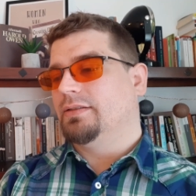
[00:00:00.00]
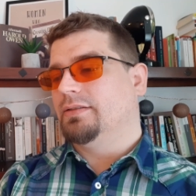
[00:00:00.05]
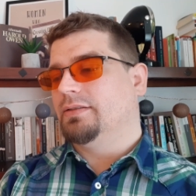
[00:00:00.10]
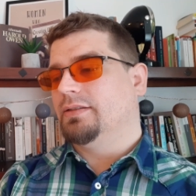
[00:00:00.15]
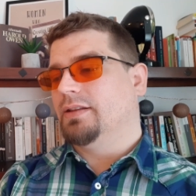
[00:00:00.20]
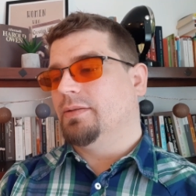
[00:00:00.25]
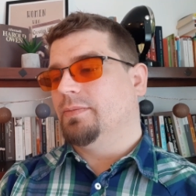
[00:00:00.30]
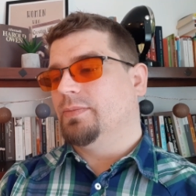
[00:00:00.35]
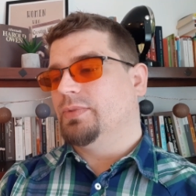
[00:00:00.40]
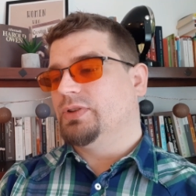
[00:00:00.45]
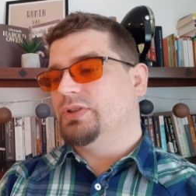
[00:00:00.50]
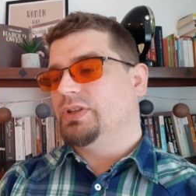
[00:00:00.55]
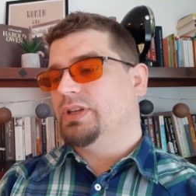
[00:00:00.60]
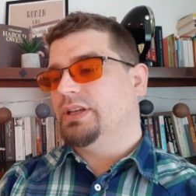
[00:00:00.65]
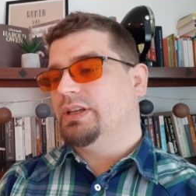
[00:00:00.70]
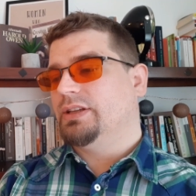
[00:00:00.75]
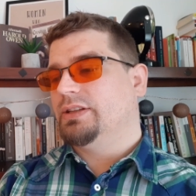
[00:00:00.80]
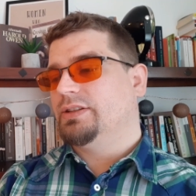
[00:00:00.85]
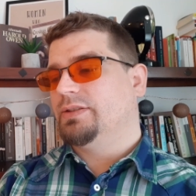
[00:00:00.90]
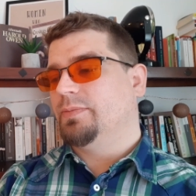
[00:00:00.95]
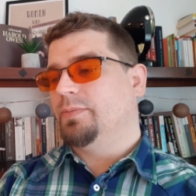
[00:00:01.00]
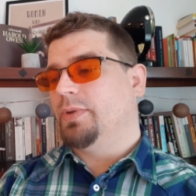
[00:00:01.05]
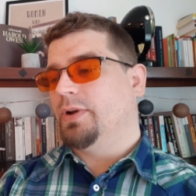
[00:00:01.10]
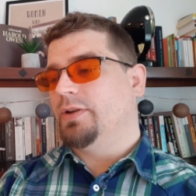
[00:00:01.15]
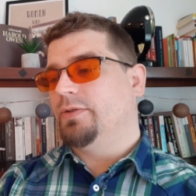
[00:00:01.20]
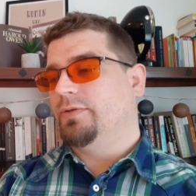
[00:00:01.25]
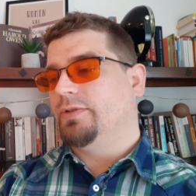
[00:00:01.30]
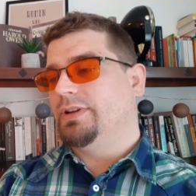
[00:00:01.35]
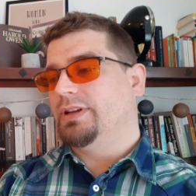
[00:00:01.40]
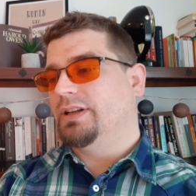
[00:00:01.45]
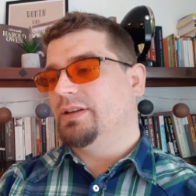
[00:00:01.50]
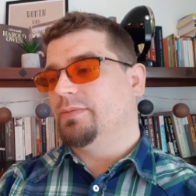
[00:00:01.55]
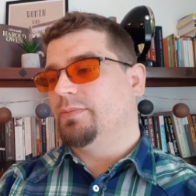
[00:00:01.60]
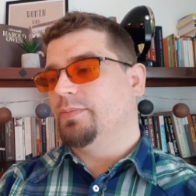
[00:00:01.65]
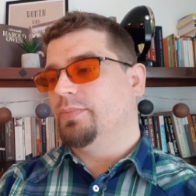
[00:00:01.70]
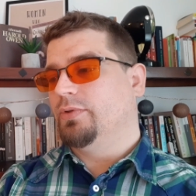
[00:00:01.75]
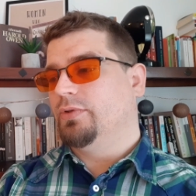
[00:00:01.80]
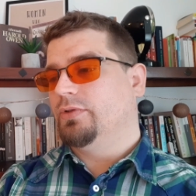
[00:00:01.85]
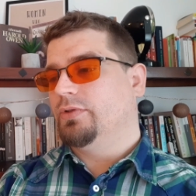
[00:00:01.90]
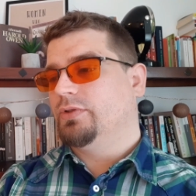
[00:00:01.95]
Number 6, by reading
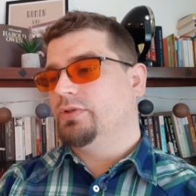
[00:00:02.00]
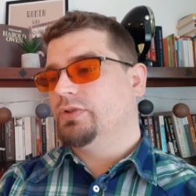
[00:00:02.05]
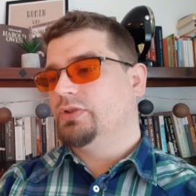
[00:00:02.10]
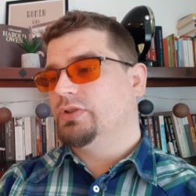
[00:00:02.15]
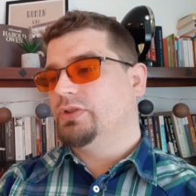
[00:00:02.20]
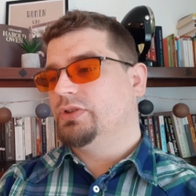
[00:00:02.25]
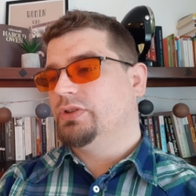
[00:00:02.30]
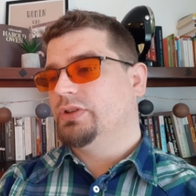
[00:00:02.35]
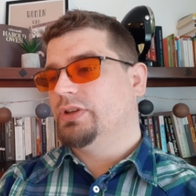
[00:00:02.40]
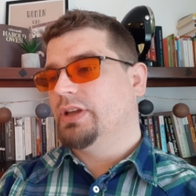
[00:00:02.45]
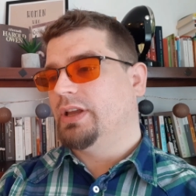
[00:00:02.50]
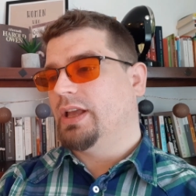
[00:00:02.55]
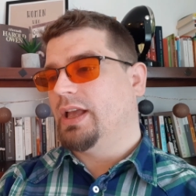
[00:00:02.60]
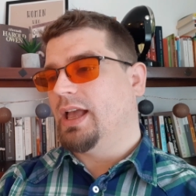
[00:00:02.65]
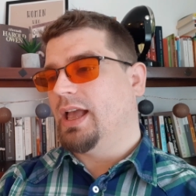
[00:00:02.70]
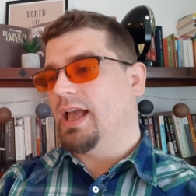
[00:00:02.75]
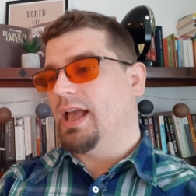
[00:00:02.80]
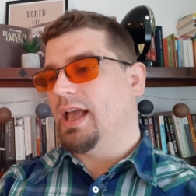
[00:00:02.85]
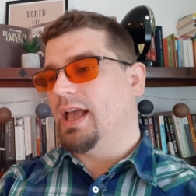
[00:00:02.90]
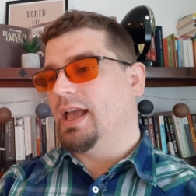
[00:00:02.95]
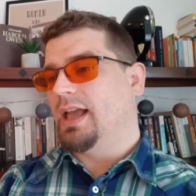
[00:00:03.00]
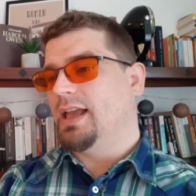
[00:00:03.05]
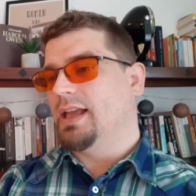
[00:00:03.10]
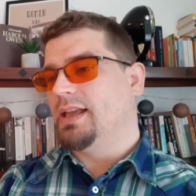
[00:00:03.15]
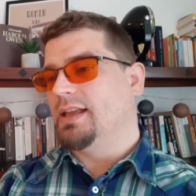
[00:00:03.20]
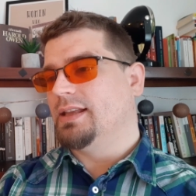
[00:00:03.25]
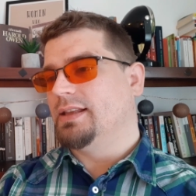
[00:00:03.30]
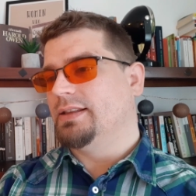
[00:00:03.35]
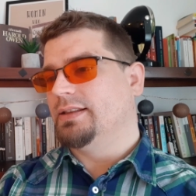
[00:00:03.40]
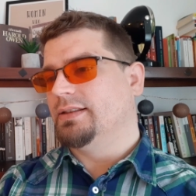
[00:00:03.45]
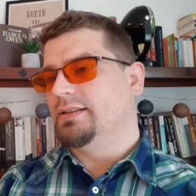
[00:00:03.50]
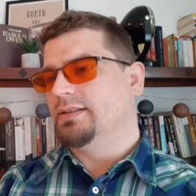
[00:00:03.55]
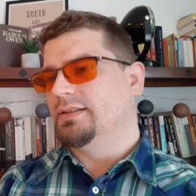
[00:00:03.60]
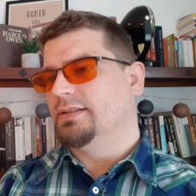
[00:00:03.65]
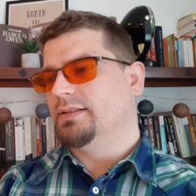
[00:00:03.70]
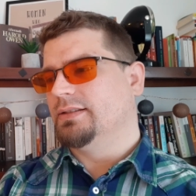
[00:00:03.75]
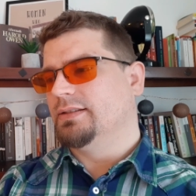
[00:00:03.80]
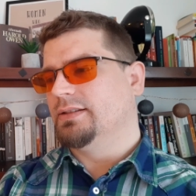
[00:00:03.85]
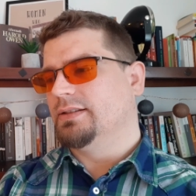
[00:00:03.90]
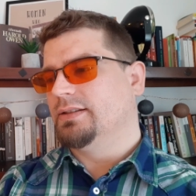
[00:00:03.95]
books
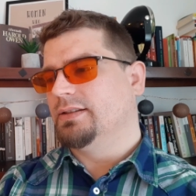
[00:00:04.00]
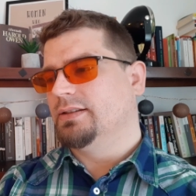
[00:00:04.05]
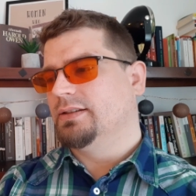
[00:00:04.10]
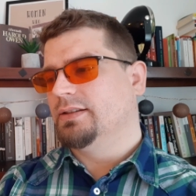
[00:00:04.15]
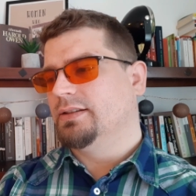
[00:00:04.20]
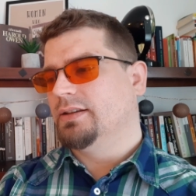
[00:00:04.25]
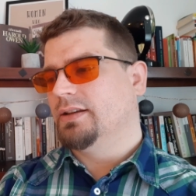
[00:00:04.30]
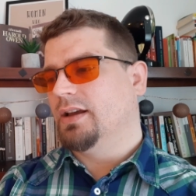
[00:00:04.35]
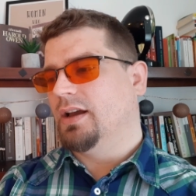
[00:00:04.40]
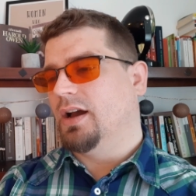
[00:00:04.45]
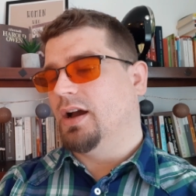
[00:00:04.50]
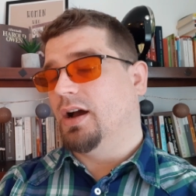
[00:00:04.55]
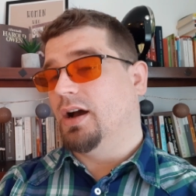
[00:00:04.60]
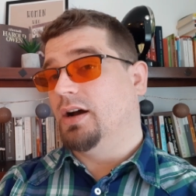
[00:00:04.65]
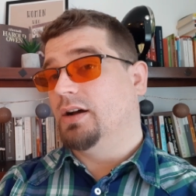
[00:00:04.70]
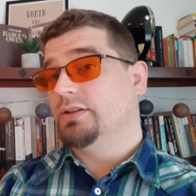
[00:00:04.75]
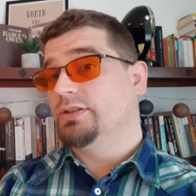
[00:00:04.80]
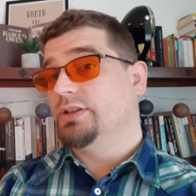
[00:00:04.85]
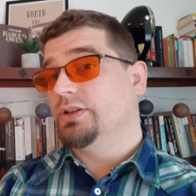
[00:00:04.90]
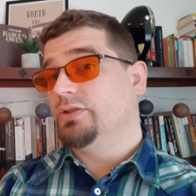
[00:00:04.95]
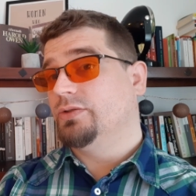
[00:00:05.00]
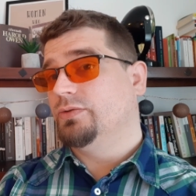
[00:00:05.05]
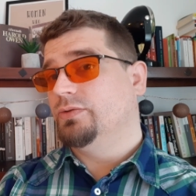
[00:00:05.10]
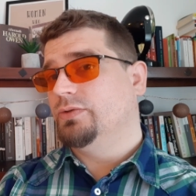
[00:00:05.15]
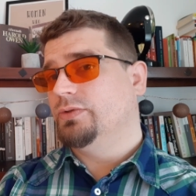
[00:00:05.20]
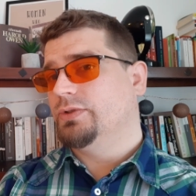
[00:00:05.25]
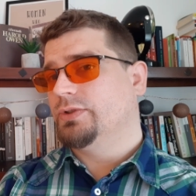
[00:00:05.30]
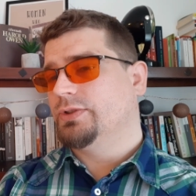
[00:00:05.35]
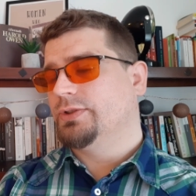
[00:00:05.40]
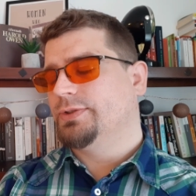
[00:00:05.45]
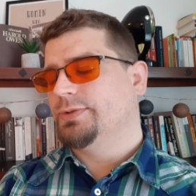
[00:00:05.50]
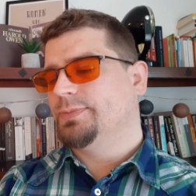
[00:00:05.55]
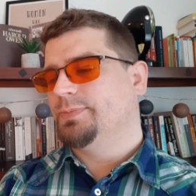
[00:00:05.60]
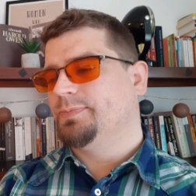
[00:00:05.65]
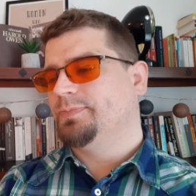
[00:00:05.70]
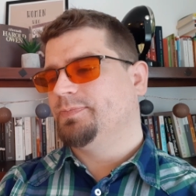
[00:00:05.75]
and articles.